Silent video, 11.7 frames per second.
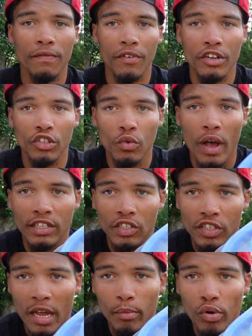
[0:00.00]
fish, who has the
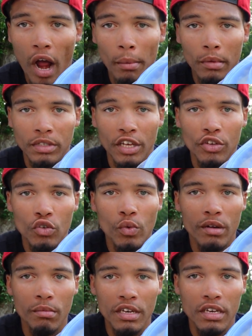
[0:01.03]
same problems that you
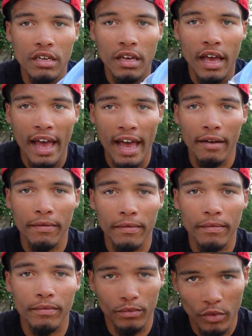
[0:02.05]
and me
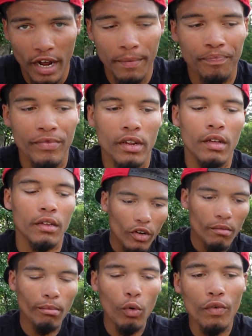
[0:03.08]
have, right?
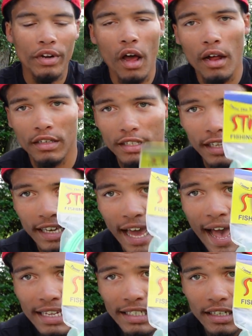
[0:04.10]
Moving on to the
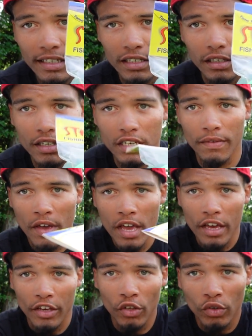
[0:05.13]
casting sleeve,
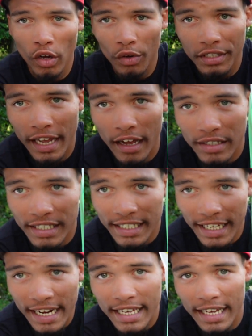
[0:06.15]
you'll notice how
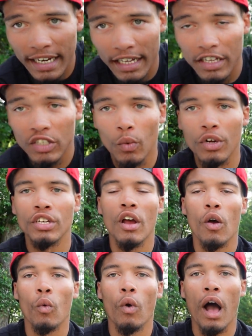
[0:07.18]
skinny it is, which
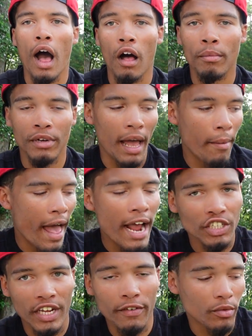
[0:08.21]
I'm
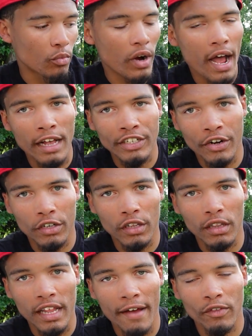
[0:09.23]
actually have some rods here to the
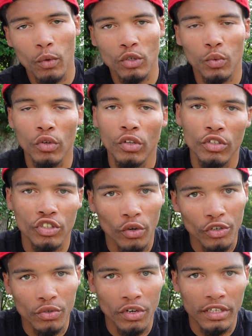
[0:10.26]
left, which we'll
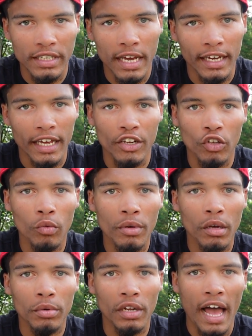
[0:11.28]
show to you in a second, and you'll
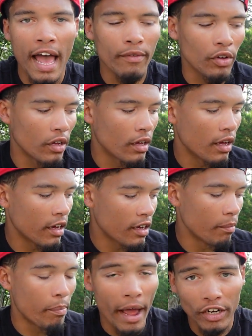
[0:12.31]
be able to, I have a
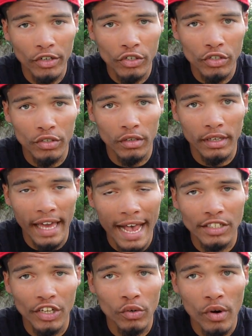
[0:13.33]
competitor's
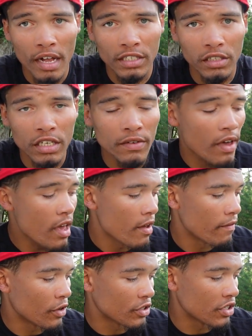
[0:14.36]
casting rod sleeve
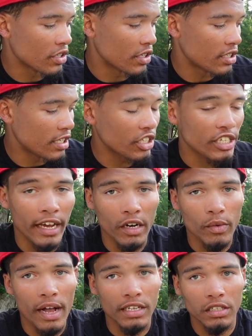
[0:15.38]
versus the stick jacket
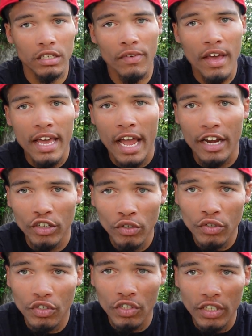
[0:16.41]
rod sleeve, and
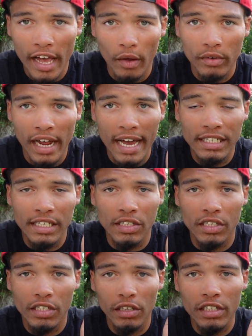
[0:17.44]
you'll see how nice and
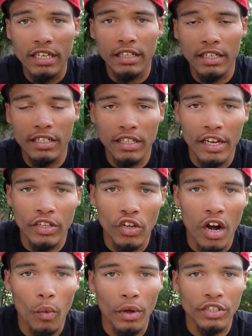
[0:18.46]
sleek these things
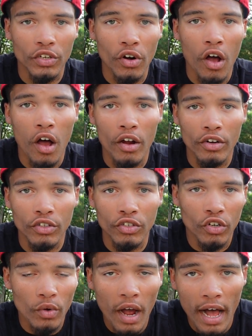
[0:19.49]
are once they're on
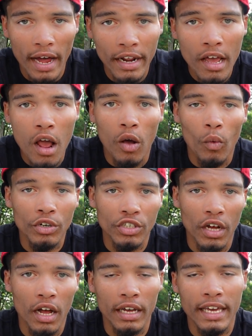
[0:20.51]
your rod, which
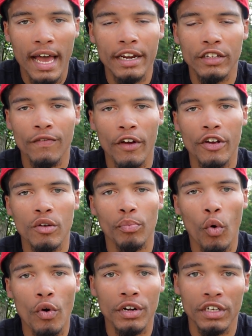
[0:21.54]
again is very
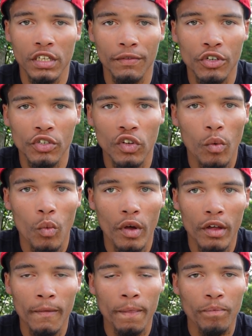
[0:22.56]
important, because if you're
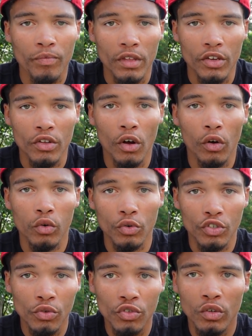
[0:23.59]
someone, you know,
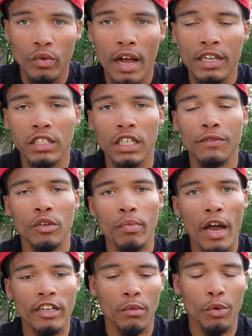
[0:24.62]
who's using rod sleeves, you're
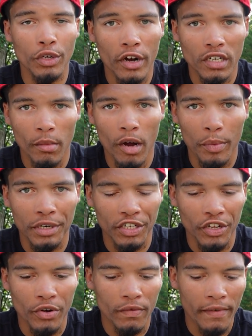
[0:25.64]
probably someone who cares about
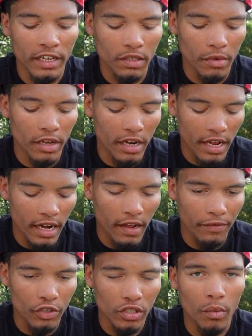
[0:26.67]
protecting your investment. And
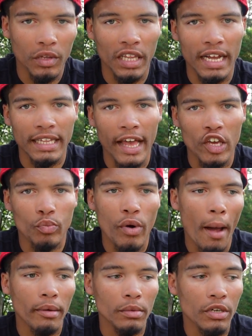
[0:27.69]
if you're someone like that, you
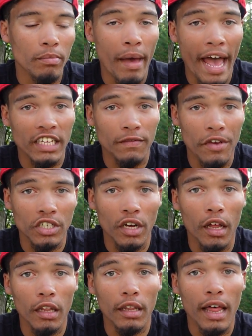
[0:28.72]
probably bass fish
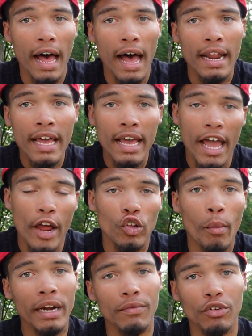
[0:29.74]
a lot, and you
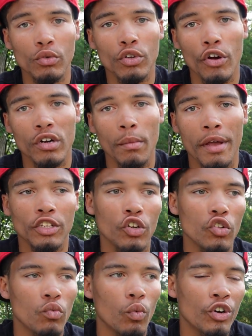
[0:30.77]
might even do tournaments, and
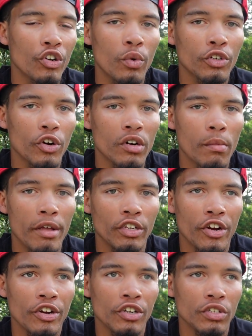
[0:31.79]
when you're doing tournaments,
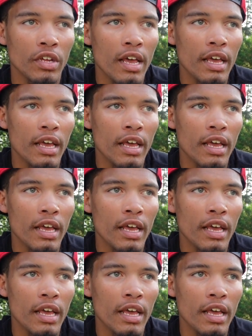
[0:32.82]
or you're just